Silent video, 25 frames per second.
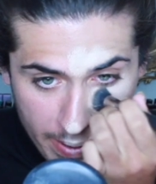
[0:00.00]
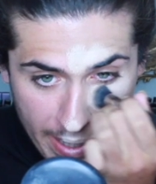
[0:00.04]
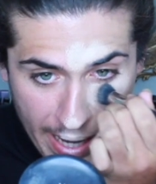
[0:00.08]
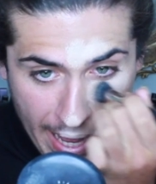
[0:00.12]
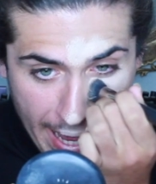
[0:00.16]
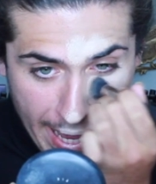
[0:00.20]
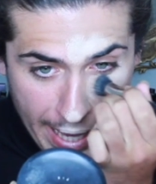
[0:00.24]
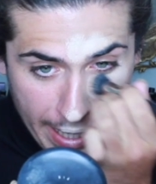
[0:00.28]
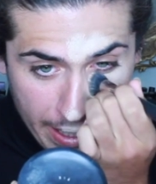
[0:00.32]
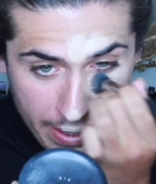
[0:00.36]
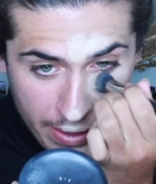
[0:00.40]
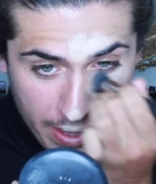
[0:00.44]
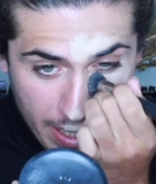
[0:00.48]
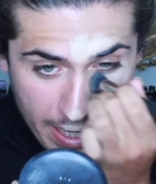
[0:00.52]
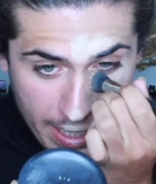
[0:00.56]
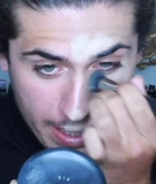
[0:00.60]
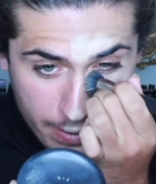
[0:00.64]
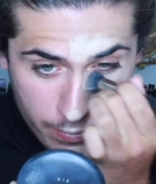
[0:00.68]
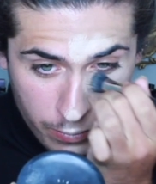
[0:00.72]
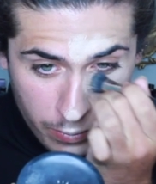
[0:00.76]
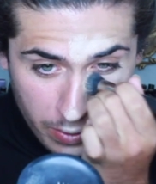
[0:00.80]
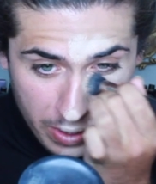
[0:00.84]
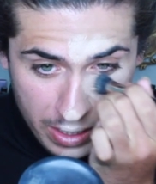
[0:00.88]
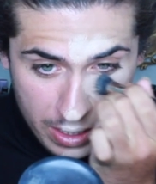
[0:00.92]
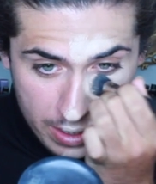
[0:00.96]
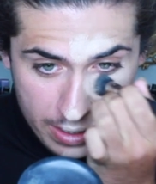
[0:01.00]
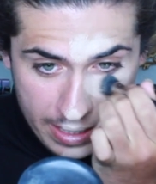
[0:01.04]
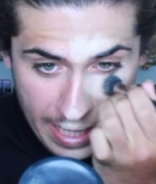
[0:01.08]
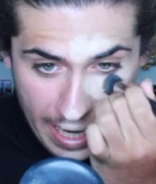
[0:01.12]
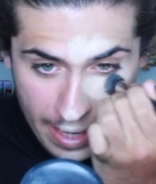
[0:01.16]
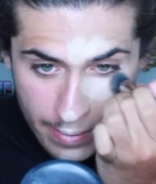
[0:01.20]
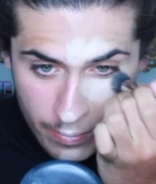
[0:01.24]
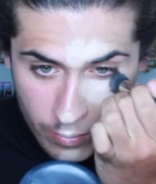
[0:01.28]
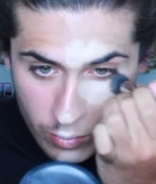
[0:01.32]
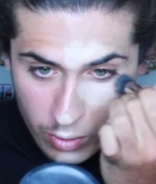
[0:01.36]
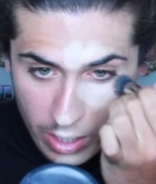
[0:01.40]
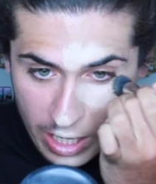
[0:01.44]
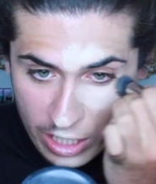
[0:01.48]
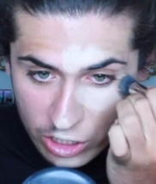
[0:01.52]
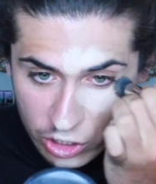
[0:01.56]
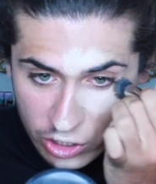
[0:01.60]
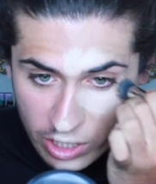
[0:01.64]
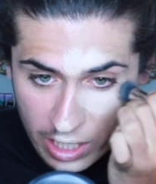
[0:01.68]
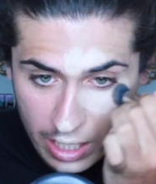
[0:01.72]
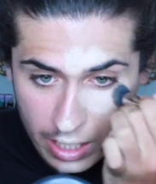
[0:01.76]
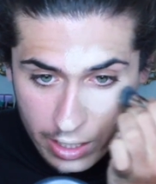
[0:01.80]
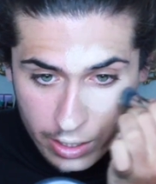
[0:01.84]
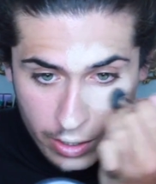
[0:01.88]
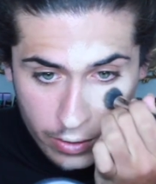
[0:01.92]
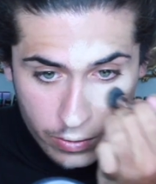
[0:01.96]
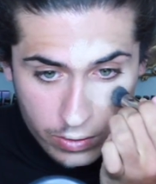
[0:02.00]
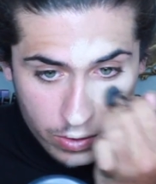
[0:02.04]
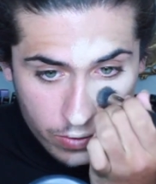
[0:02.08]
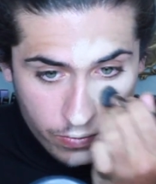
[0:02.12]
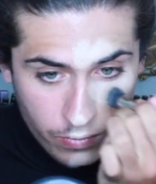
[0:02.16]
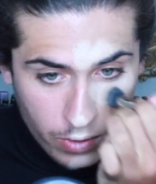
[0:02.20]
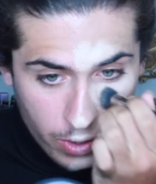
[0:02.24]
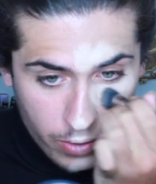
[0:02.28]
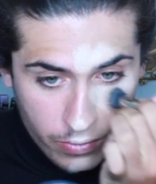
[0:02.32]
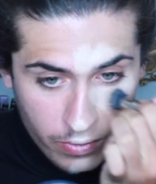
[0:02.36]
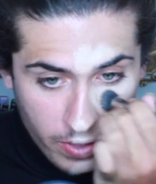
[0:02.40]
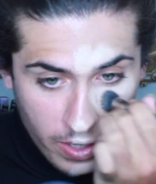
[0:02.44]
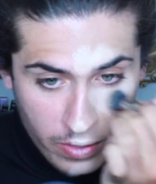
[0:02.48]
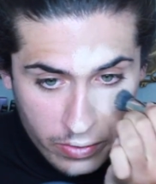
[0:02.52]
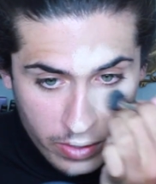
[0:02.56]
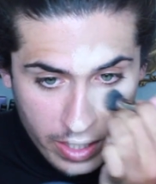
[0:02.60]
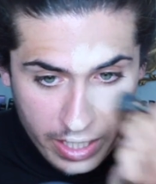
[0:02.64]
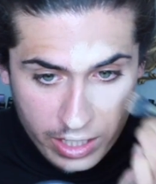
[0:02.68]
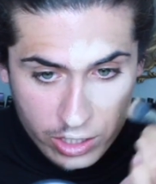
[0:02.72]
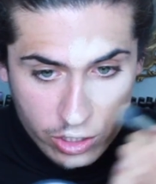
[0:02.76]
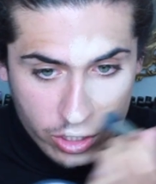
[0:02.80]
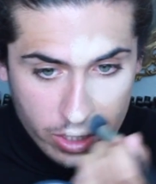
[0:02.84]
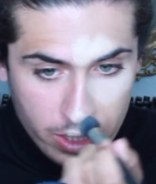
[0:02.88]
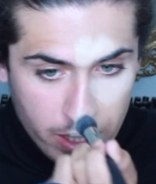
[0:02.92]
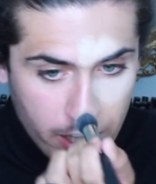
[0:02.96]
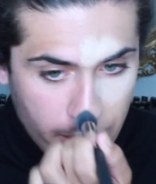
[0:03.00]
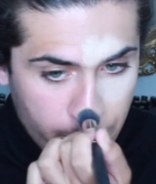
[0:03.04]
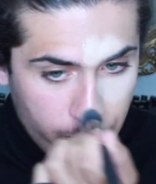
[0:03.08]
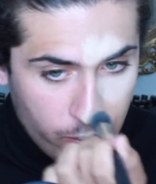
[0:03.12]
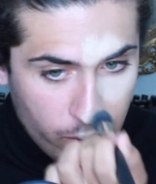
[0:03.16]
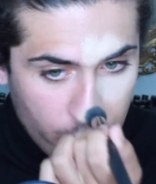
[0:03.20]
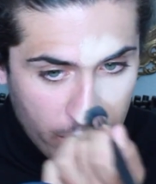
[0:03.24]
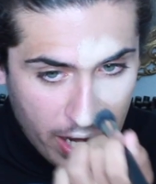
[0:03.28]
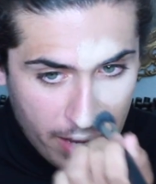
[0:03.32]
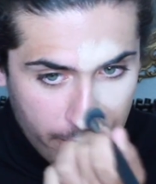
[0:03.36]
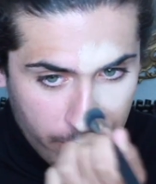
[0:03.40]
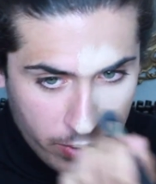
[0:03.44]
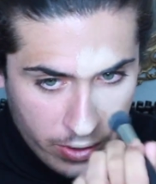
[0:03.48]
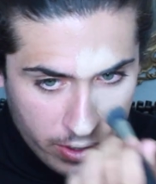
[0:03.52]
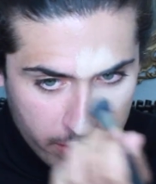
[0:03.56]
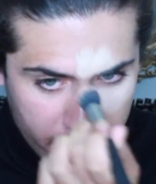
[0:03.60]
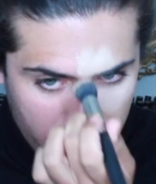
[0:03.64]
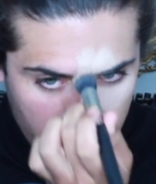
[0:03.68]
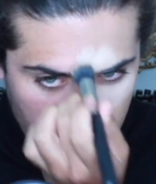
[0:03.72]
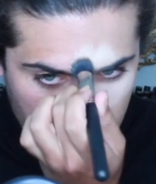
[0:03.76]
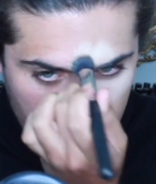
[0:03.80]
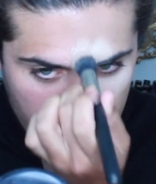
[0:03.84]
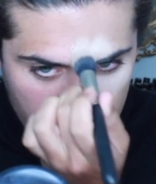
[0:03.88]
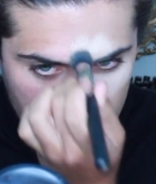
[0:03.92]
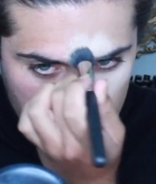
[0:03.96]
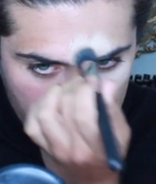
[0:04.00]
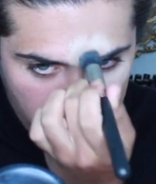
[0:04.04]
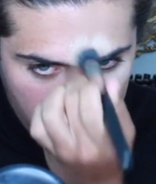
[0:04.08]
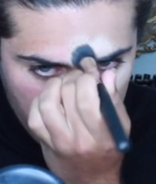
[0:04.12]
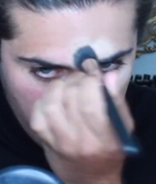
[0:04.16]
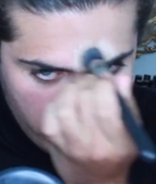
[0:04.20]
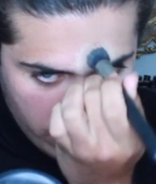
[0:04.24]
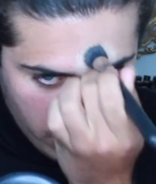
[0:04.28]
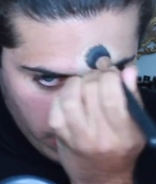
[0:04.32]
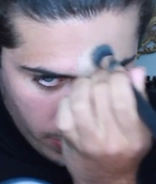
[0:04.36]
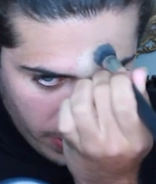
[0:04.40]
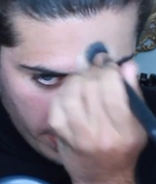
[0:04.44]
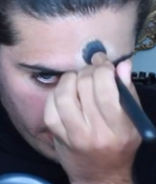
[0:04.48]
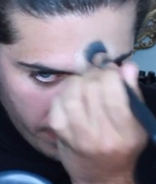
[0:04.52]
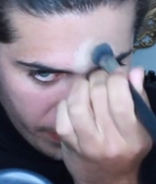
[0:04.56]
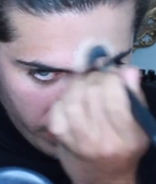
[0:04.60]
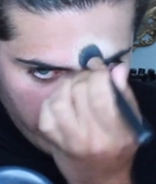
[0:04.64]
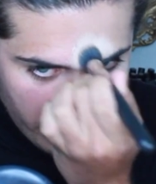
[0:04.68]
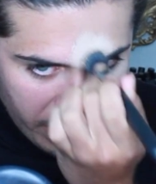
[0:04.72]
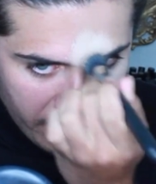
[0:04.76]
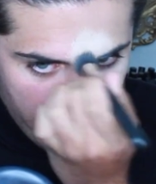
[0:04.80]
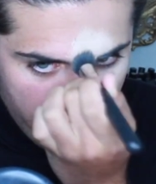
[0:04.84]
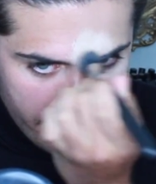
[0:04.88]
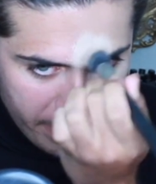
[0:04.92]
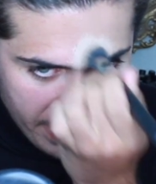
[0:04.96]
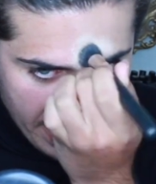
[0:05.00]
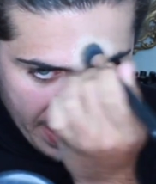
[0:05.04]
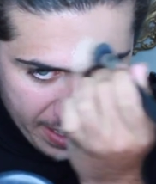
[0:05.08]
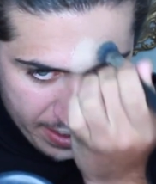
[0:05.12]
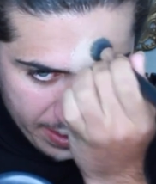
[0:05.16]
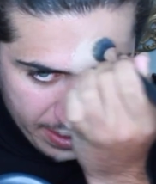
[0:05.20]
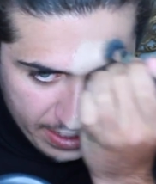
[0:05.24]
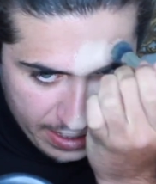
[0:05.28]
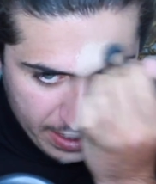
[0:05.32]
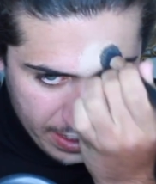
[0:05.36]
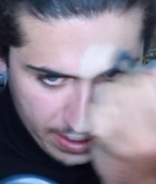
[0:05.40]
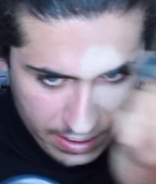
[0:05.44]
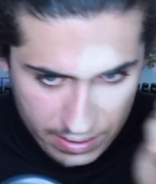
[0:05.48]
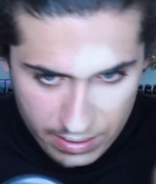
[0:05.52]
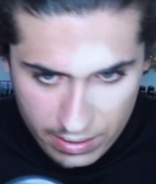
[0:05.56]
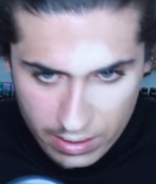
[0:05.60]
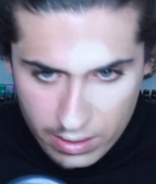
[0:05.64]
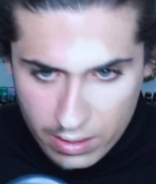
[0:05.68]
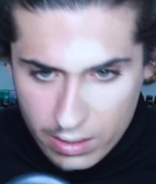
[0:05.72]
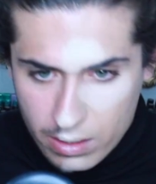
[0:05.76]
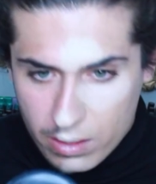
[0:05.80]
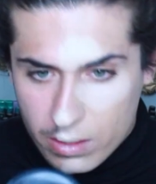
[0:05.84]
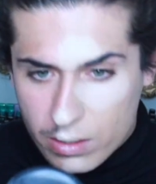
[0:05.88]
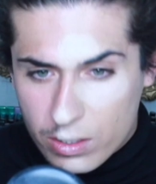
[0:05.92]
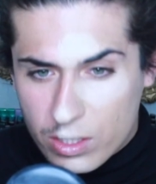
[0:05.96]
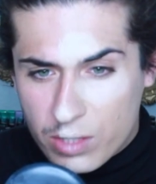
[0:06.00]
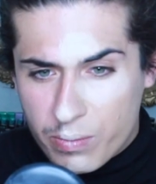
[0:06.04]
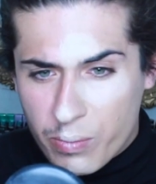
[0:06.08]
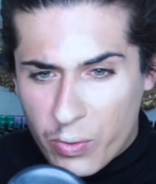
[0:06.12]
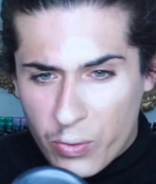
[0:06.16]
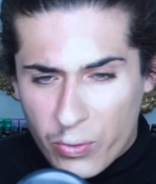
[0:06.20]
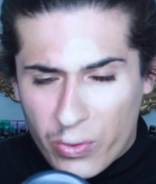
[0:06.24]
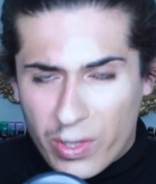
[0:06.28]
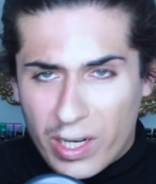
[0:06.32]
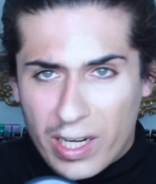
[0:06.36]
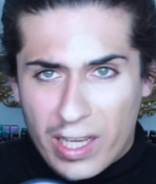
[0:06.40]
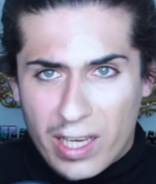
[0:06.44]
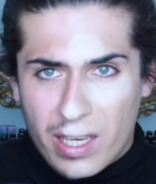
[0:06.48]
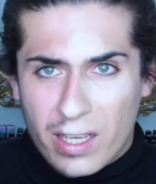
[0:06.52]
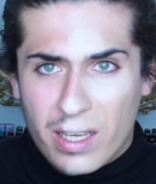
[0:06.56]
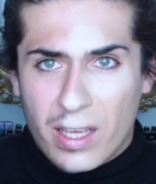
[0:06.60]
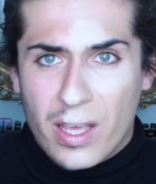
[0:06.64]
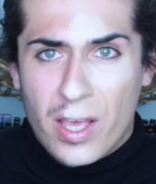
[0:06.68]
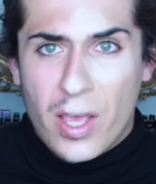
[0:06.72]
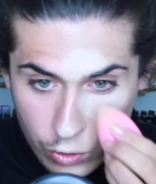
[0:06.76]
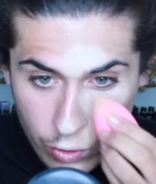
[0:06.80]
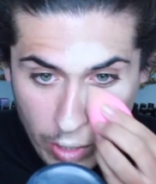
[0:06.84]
applying that with the same brush that I used for foundation and primer, just so everything blends smoothly.